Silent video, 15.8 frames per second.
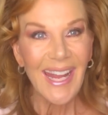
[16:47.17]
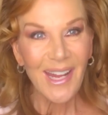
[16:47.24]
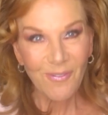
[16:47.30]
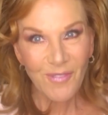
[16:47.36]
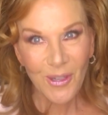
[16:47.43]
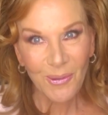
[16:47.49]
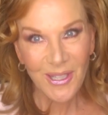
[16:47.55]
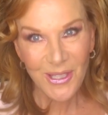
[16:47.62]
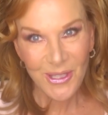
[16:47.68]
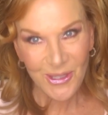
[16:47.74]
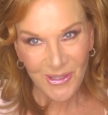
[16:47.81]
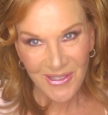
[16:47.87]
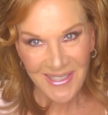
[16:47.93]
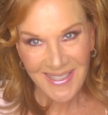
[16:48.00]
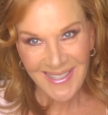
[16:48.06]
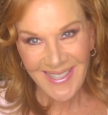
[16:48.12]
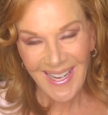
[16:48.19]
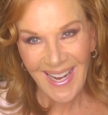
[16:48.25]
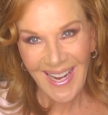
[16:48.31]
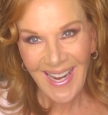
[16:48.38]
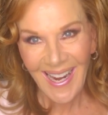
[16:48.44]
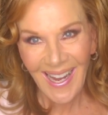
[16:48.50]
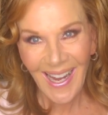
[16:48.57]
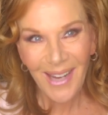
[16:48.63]
if you enjoyed
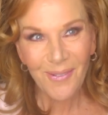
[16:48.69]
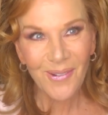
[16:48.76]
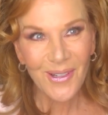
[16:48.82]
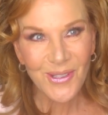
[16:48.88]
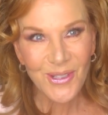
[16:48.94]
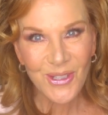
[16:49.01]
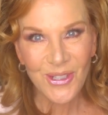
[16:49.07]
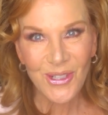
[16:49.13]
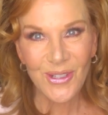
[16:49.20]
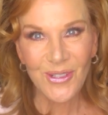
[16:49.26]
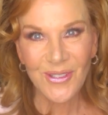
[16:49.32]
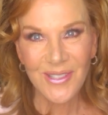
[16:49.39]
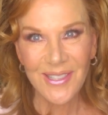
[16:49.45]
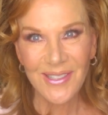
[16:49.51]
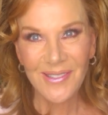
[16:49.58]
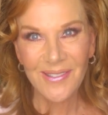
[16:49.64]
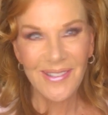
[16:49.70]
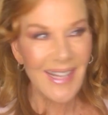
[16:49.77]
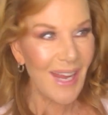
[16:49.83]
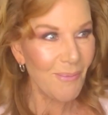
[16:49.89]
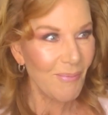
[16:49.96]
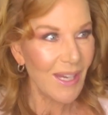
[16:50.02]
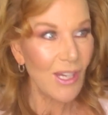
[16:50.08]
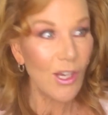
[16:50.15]
today, I want you to
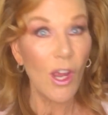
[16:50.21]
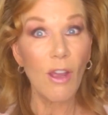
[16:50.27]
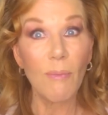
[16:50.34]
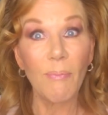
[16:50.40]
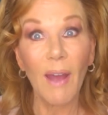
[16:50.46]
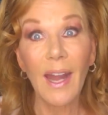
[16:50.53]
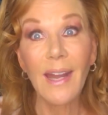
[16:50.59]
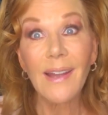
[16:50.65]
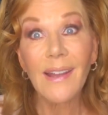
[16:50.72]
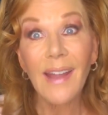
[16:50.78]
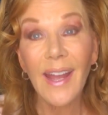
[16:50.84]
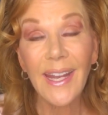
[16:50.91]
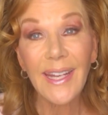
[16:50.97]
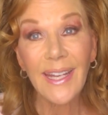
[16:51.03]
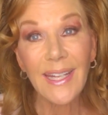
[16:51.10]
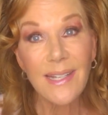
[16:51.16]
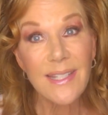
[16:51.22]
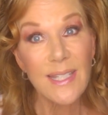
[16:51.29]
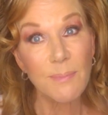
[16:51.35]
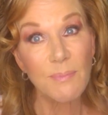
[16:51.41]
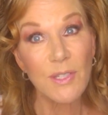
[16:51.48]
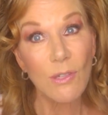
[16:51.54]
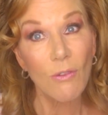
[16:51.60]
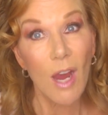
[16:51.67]
let me know by liking,
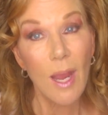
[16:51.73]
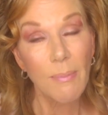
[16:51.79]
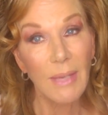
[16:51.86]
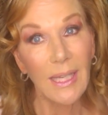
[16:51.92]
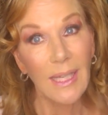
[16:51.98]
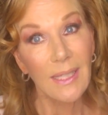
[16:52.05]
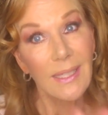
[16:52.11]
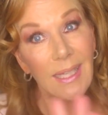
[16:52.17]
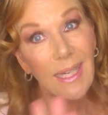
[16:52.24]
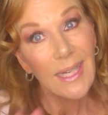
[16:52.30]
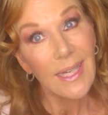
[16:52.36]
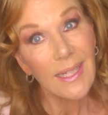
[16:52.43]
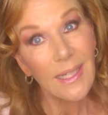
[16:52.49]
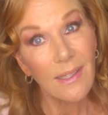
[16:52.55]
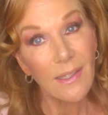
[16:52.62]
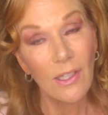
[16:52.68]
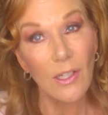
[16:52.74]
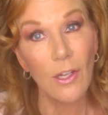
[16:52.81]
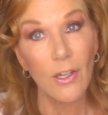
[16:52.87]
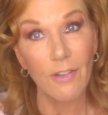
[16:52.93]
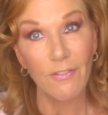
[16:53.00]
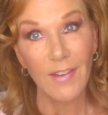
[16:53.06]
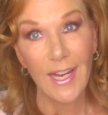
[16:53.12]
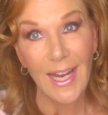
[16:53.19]
subscribing, and hitting the
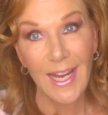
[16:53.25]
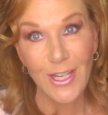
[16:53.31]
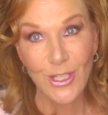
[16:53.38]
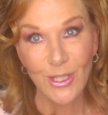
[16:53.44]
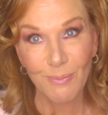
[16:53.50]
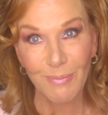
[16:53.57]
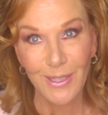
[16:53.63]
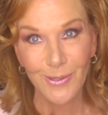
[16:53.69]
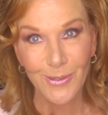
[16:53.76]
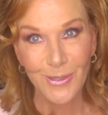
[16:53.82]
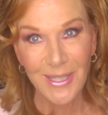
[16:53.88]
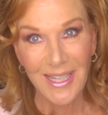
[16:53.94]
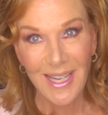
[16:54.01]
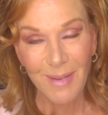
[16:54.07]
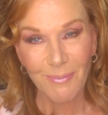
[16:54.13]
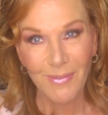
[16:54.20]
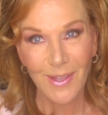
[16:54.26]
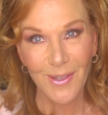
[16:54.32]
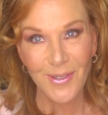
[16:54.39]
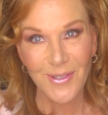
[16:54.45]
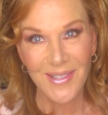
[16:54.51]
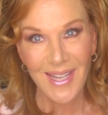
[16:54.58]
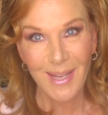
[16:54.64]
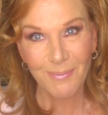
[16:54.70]
notification bell to keep
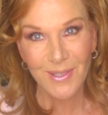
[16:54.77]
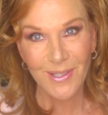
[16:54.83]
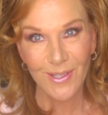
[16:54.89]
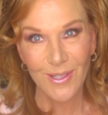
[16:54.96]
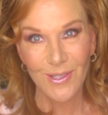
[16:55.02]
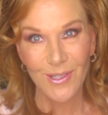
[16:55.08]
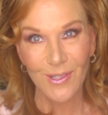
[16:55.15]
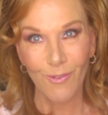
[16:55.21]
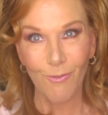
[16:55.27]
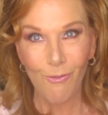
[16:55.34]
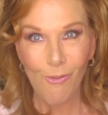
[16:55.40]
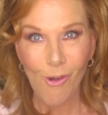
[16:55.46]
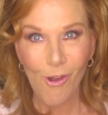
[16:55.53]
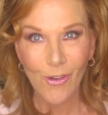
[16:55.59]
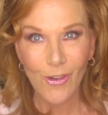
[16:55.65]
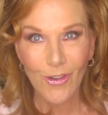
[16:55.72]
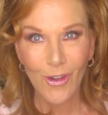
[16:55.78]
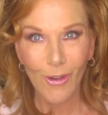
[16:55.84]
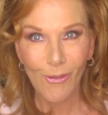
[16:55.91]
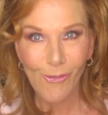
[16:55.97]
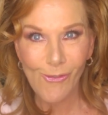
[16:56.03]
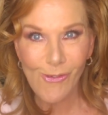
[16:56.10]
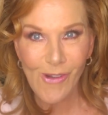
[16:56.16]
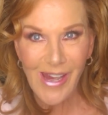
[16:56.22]
those episodes of
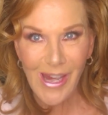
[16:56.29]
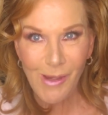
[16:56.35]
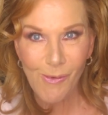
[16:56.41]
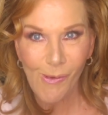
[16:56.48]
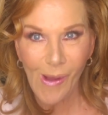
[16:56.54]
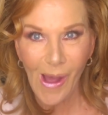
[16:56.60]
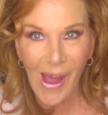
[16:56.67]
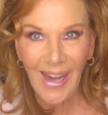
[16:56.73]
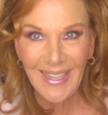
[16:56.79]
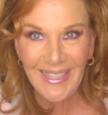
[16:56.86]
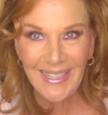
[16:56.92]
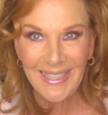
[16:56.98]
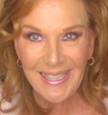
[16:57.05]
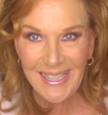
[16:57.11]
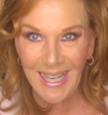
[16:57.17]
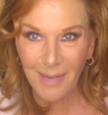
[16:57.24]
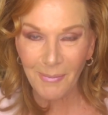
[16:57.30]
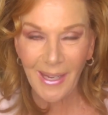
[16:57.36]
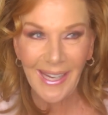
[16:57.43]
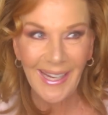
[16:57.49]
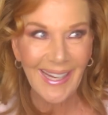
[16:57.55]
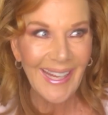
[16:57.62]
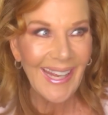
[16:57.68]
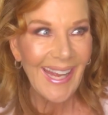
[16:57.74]
Rhonda Rewind
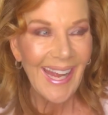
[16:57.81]
coming.